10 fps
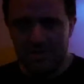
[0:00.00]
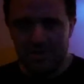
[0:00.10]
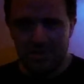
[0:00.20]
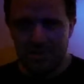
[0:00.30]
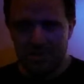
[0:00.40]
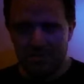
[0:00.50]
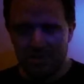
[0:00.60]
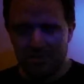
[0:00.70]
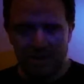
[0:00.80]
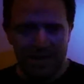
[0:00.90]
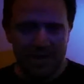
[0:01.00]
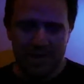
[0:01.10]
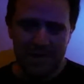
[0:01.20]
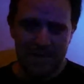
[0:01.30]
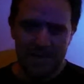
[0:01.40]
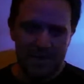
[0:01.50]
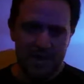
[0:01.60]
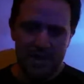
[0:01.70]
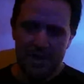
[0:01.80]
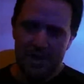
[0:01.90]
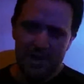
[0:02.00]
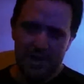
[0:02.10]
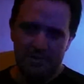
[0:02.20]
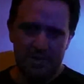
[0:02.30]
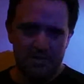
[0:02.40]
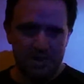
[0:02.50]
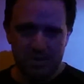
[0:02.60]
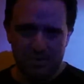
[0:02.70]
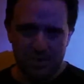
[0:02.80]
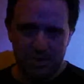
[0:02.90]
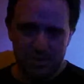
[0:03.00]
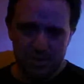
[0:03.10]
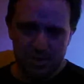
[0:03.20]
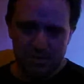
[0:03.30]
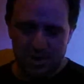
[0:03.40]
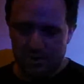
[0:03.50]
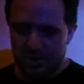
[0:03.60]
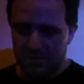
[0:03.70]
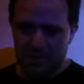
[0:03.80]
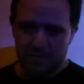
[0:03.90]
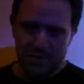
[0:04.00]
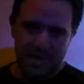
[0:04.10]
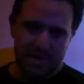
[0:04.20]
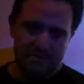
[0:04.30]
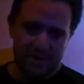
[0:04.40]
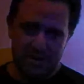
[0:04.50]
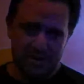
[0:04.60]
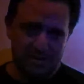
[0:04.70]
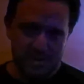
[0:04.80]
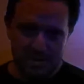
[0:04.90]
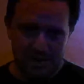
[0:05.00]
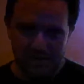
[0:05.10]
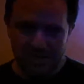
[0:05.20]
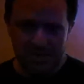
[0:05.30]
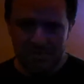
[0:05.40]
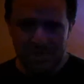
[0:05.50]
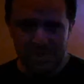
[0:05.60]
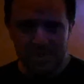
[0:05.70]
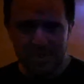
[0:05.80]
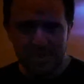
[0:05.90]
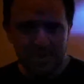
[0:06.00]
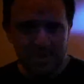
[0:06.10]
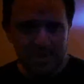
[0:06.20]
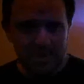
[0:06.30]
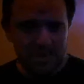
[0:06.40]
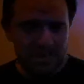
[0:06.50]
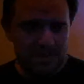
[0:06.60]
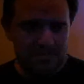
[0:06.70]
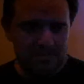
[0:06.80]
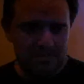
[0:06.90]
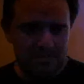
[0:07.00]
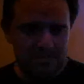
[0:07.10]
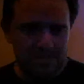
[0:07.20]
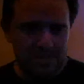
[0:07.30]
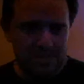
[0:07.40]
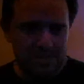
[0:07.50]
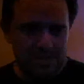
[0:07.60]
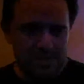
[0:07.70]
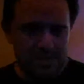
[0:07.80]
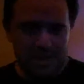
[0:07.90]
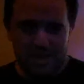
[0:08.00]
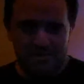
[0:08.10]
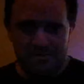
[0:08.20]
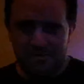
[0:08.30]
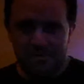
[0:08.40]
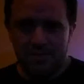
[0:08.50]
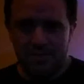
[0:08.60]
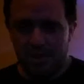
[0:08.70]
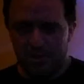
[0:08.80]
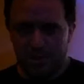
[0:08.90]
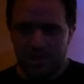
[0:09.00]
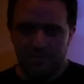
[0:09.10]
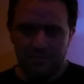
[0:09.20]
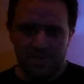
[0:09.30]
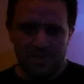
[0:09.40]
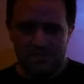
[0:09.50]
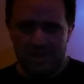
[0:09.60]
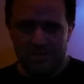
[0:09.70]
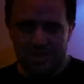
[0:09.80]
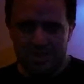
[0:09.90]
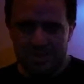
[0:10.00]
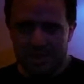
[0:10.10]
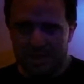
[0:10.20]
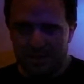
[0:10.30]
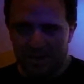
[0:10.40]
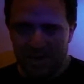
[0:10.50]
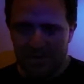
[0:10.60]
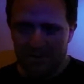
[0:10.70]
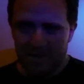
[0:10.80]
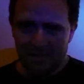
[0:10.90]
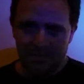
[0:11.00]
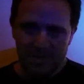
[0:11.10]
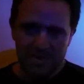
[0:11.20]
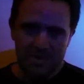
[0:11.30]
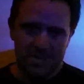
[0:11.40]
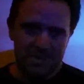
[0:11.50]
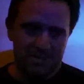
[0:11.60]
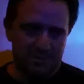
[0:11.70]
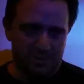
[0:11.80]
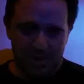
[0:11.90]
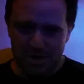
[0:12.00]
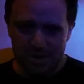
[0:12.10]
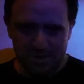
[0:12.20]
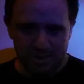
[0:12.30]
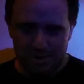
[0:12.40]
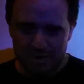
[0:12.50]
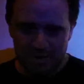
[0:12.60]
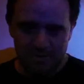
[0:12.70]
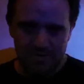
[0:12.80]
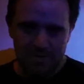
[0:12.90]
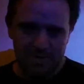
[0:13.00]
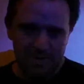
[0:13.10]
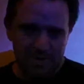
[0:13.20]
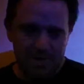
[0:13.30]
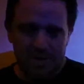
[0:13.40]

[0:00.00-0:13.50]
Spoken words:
to also be black. I'm in a mixed relationship. My wife is black. My daughter is obviously mixed. I've known a lot of mixed families. I have a lot of mixed friends, relatives.